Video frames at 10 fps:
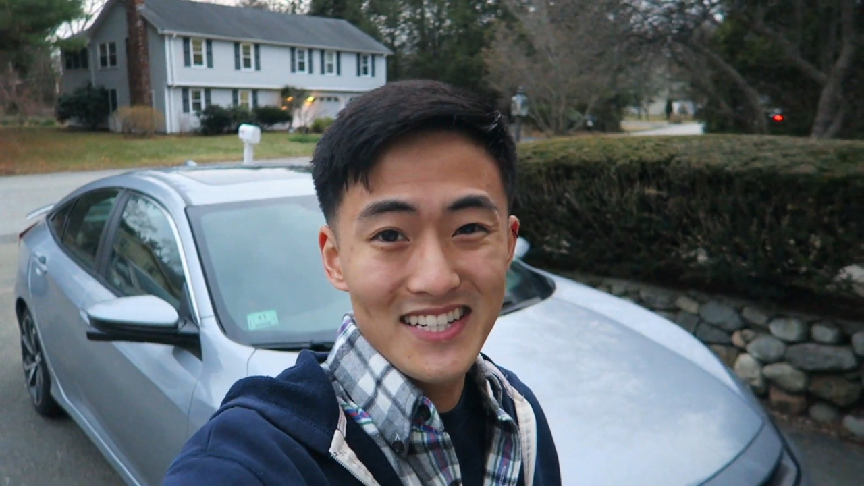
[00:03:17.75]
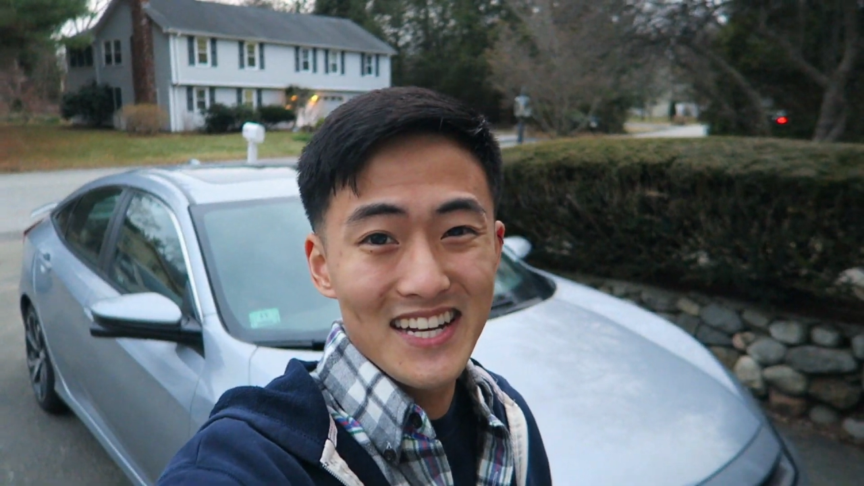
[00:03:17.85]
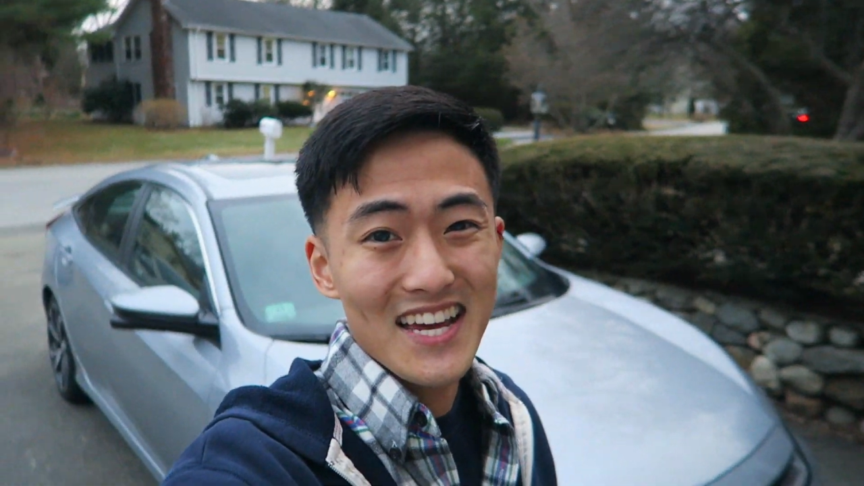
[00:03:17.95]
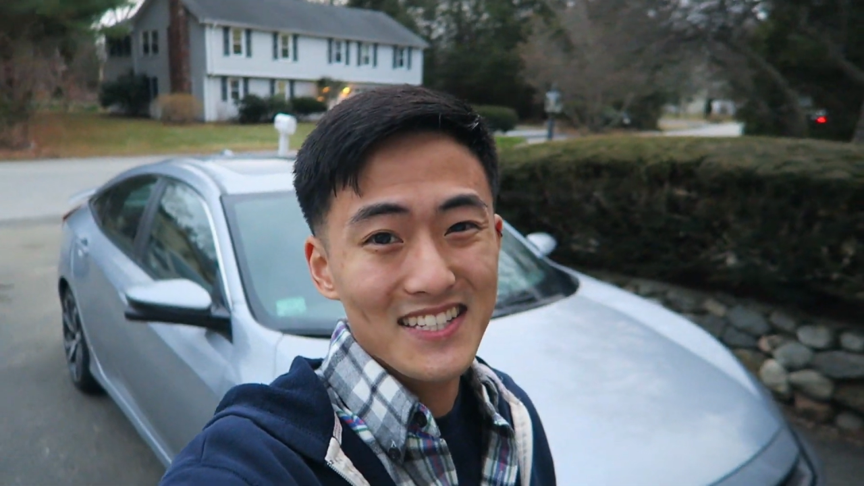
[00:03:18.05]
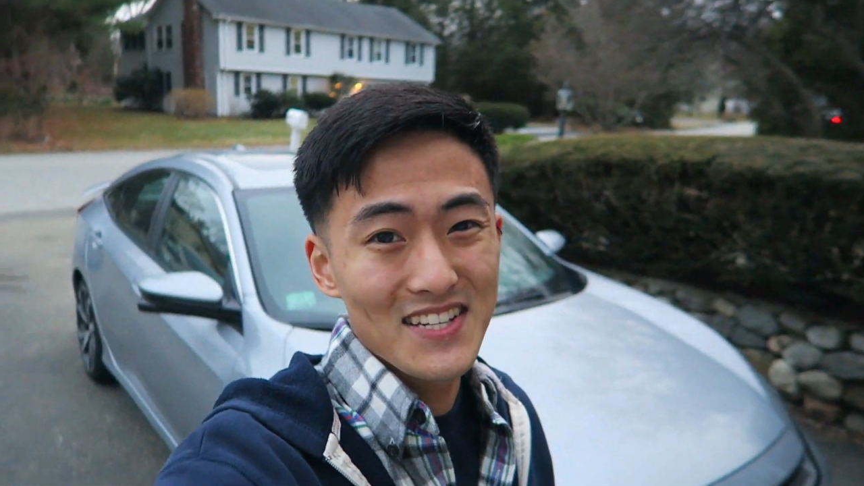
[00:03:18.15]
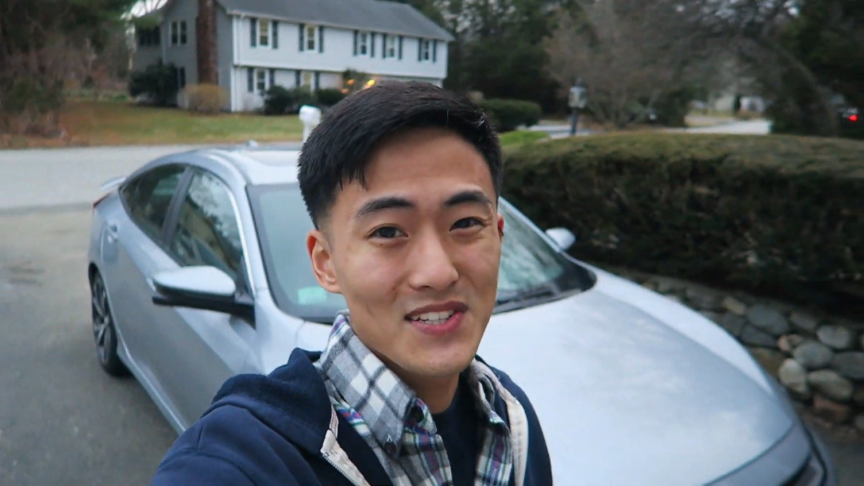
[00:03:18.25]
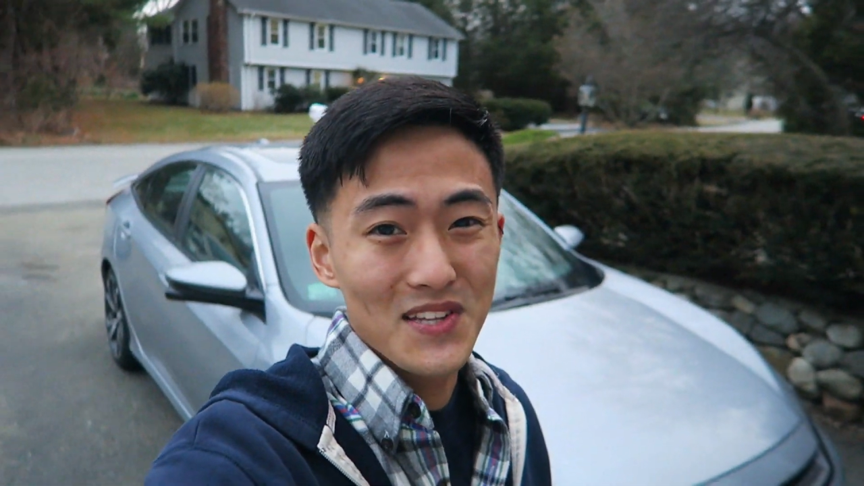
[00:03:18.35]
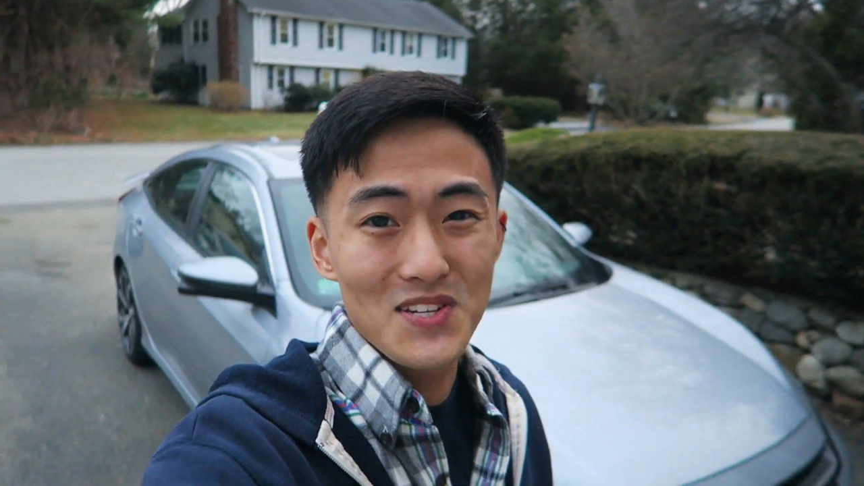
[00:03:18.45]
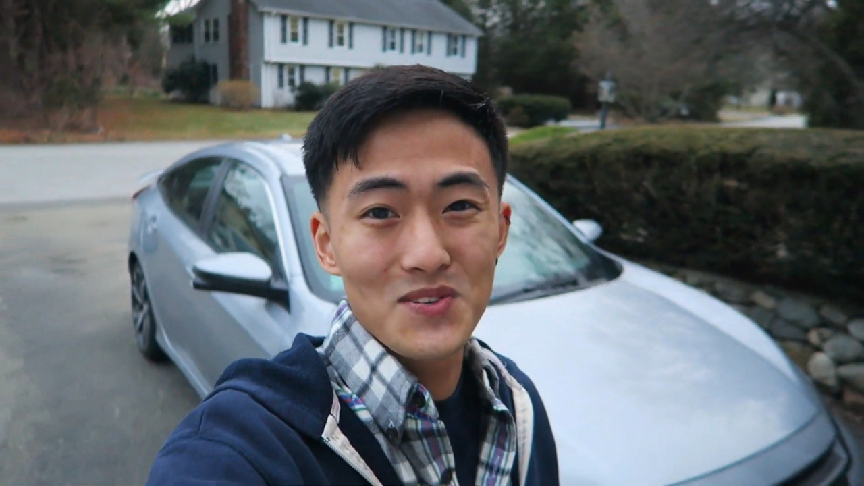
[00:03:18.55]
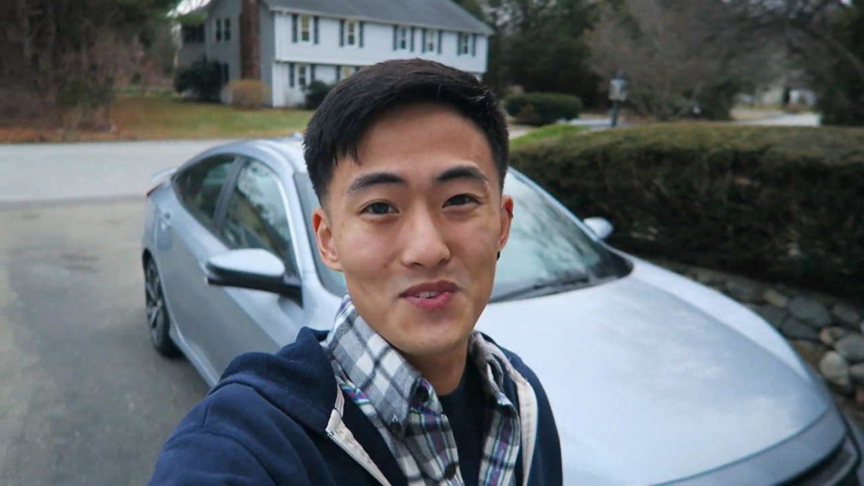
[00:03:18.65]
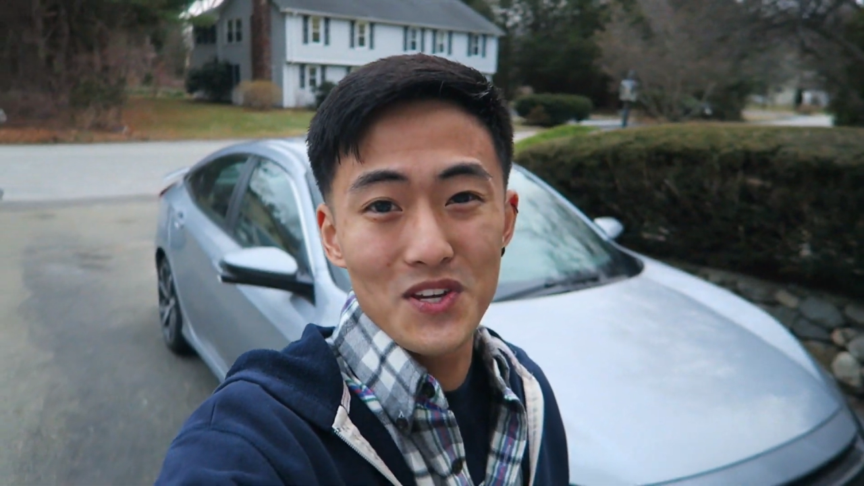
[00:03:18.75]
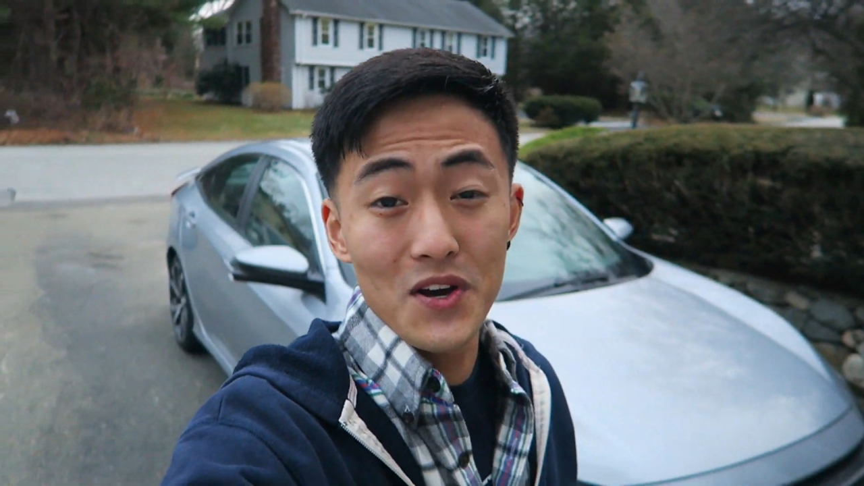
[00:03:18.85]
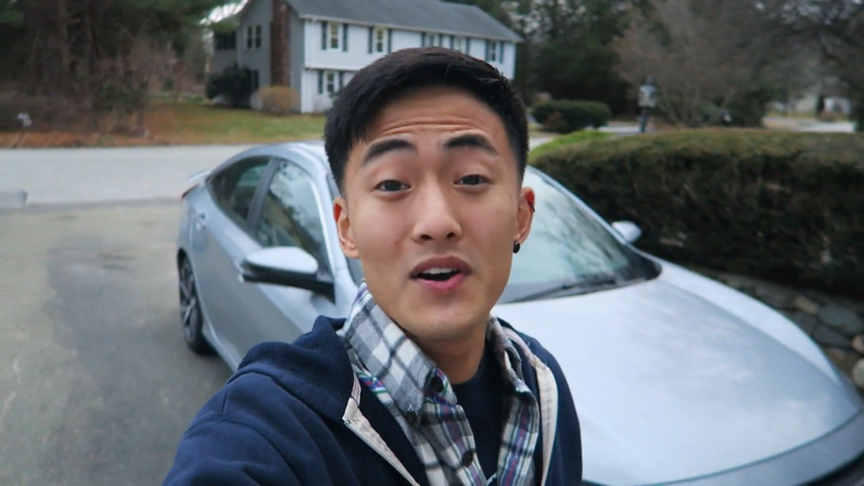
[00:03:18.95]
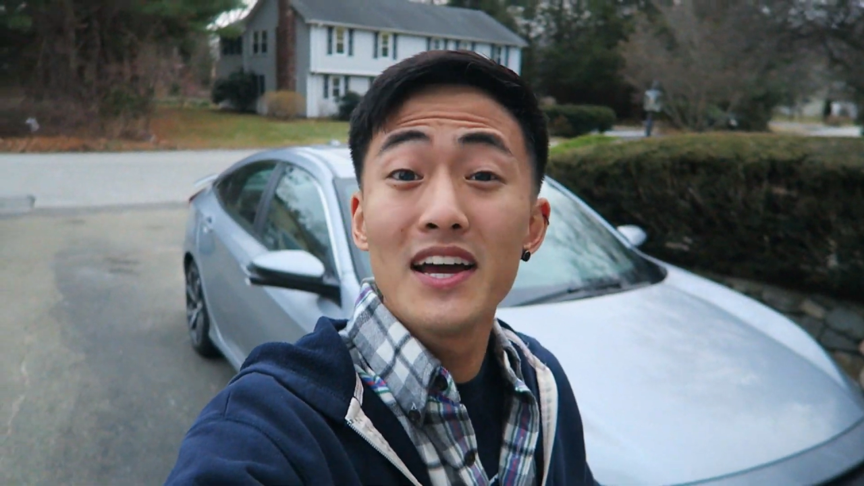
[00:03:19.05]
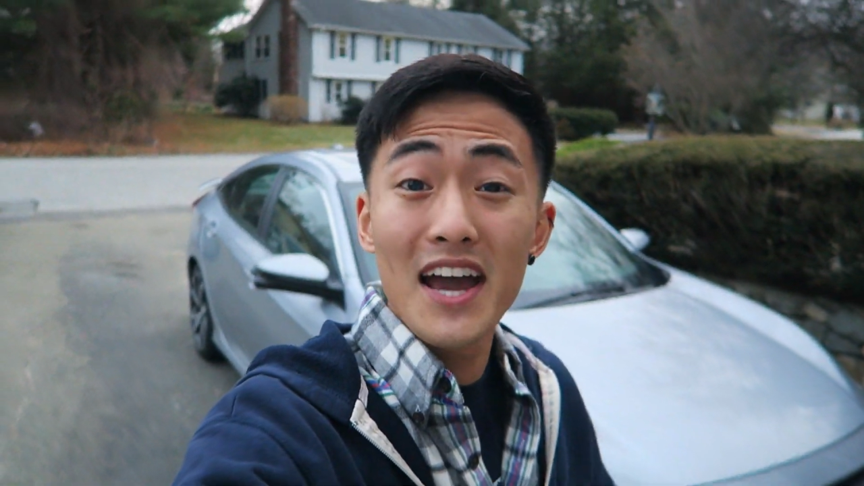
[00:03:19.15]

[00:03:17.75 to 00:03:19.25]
in the next installation video.